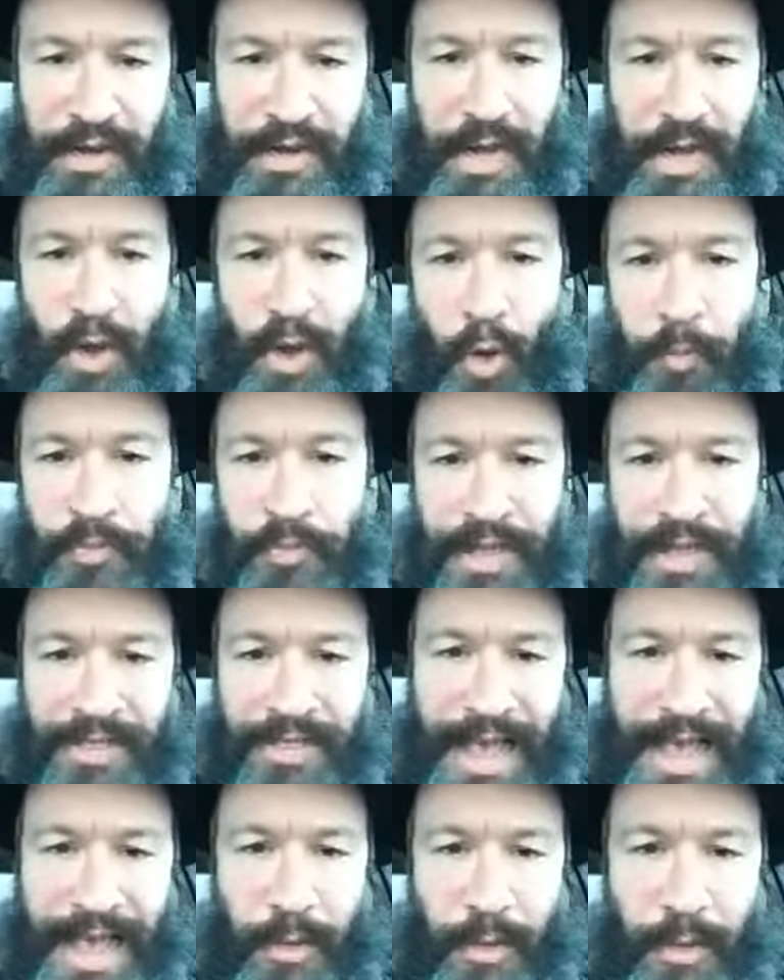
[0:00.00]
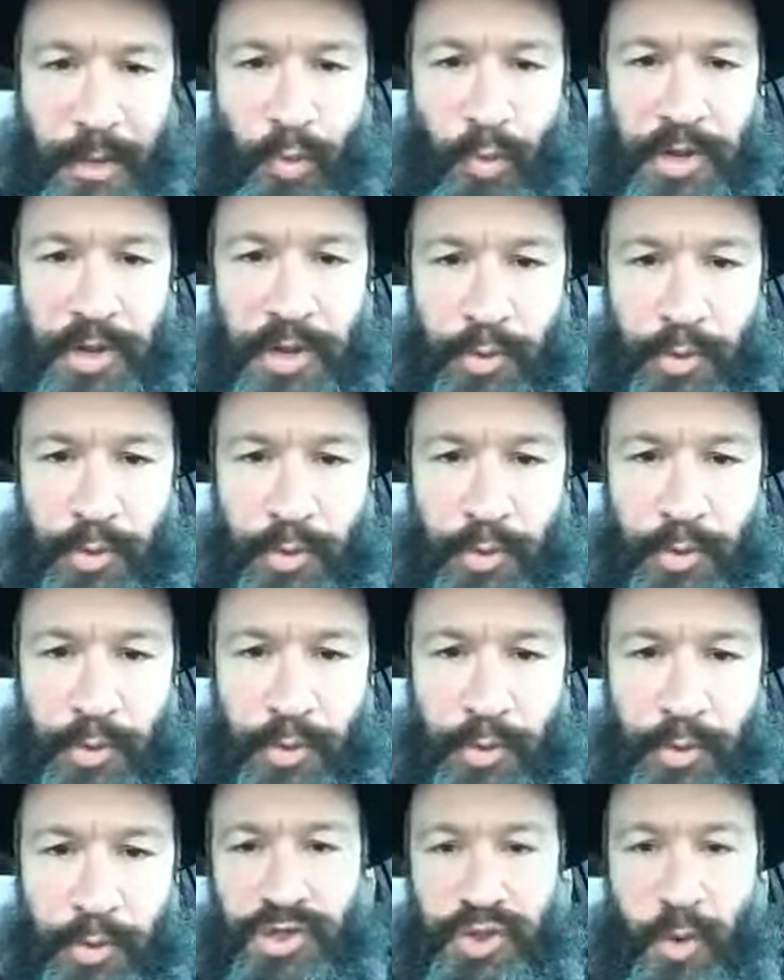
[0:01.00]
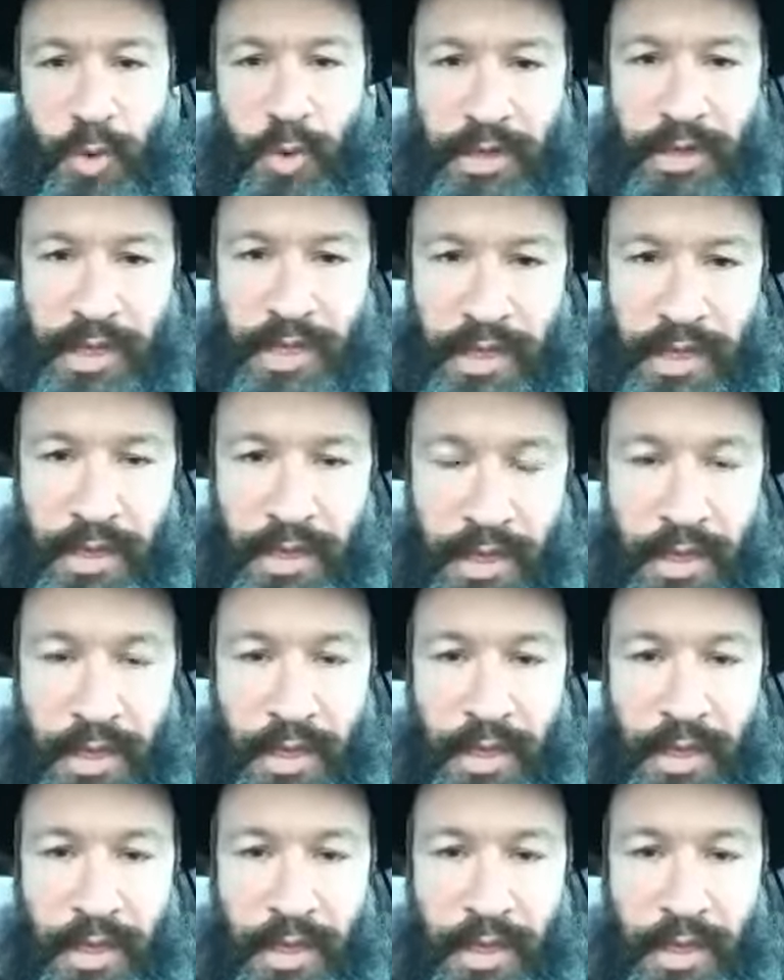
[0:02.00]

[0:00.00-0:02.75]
and I hope that that will be rectified shortly,